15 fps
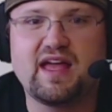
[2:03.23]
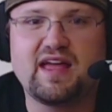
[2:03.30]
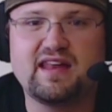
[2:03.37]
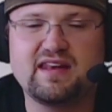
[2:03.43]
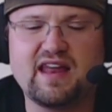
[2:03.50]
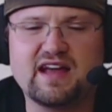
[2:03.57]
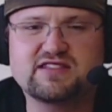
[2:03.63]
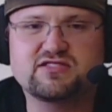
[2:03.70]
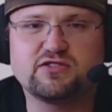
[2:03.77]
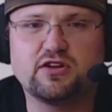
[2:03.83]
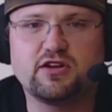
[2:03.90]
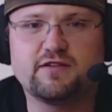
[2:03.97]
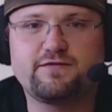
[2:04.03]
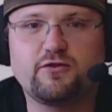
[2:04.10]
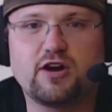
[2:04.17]
Next
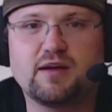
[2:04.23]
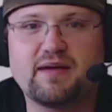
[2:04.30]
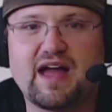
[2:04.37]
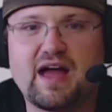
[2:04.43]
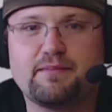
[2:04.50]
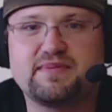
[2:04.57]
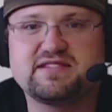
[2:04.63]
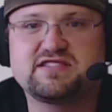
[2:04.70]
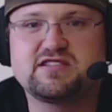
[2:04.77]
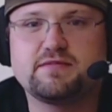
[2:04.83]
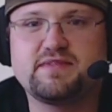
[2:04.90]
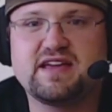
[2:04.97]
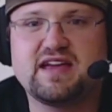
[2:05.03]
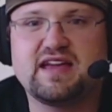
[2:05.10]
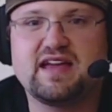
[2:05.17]
Alola form happens to
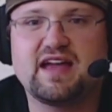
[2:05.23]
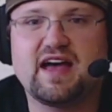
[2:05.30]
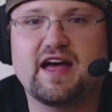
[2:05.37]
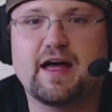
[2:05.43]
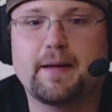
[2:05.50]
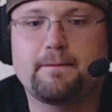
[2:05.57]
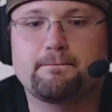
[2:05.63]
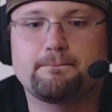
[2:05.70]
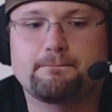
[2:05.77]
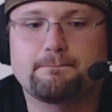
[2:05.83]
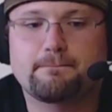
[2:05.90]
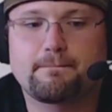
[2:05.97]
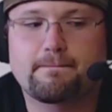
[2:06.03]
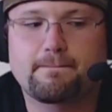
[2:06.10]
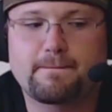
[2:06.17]
be
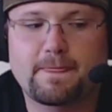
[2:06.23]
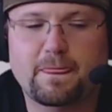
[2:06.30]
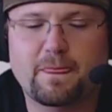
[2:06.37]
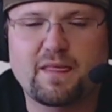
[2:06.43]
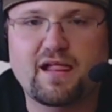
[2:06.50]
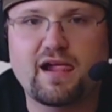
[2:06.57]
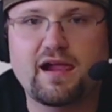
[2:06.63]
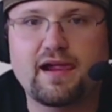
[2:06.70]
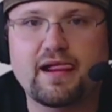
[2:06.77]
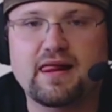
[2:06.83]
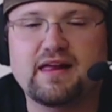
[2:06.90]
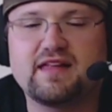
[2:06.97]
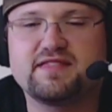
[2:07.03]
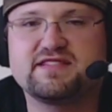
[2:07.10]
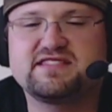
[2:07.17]

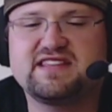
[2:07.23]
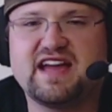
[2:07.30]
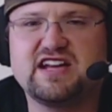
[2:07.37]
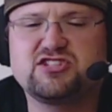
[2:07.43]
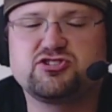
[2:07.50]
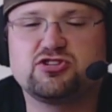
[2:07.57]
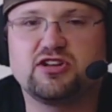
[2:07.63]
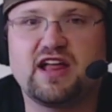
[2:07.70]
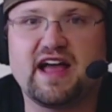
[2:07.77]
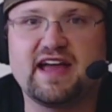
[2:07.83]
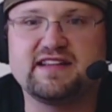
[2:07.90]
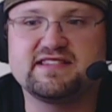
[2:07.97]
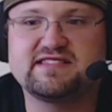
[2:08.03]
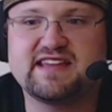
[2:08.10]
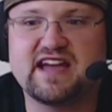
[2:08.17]
the Sandshrew
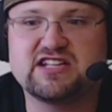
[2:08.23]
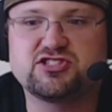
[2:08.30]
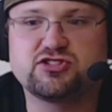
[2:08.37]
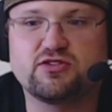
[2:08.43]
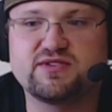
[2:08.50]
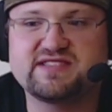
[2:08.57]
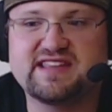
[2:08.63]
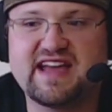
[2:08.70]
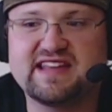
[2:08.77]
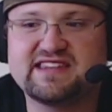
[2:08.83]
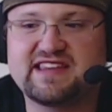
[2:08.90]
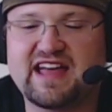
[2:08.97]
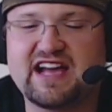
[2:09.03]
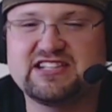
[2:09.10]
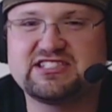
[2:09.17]
line, Sandshrew and
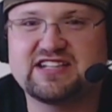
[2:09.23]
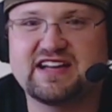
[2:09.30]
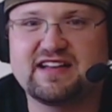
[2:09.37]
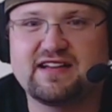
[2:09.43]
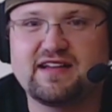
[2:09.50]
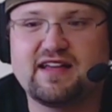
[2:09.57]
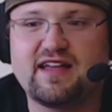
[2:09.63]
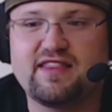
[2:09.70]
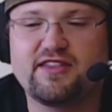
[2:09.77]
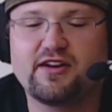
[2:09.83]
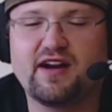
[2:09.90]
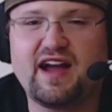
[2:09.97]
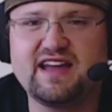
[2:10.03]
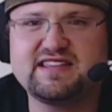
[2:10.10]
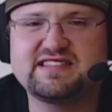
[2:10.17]
Sandslash.
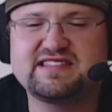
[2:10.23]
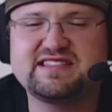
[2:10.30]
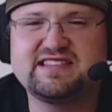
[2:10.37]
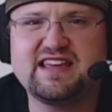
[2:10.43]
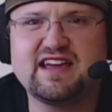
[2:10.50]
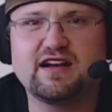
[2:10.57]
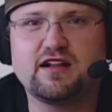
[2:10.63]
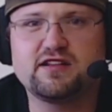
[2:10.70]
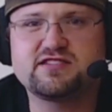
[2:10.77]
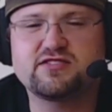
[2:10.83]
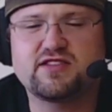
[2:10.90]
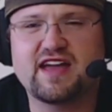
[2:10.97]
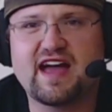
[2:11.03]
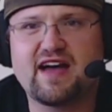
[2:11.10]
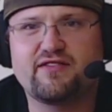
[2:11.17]
They're Ice Steel, so
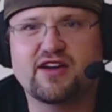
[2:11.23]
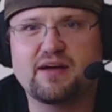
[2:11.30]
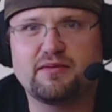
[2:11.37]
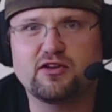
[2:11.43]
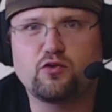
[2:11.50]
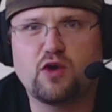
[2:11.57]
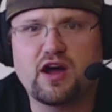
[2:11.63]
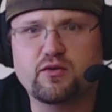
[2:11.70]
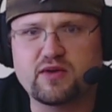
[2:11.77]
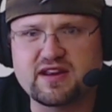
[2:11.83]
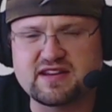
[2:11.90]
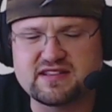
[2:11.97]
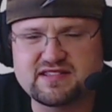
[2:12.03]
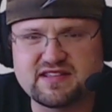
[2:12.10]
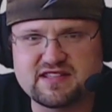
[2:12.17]
they have a couple quad
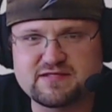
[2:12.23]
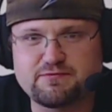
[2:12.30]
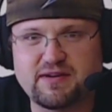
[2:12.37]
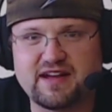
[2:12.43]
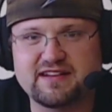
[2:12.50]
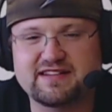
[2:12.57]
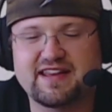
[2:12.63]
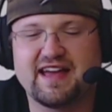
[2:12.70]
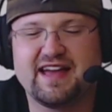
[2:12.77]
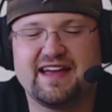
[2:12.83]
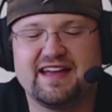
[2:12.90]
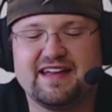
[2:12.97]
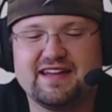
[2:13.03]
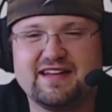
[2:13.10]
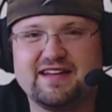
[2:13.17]
weaknesses, but...
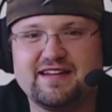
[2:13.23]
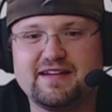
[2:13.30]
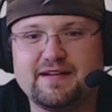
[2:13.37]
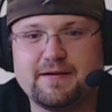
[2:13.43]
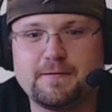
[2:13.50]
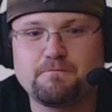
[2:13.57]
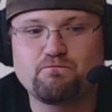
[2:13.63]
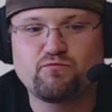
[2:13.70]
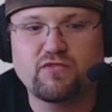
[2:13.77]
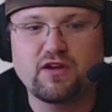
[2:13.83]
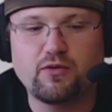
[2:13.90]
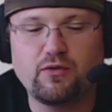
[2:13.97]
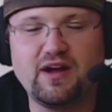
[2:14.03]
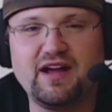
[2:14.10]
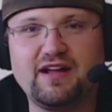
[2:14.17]

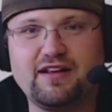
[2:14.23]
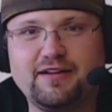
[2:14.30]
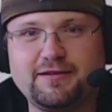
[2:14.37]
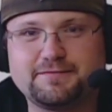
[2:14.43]
well...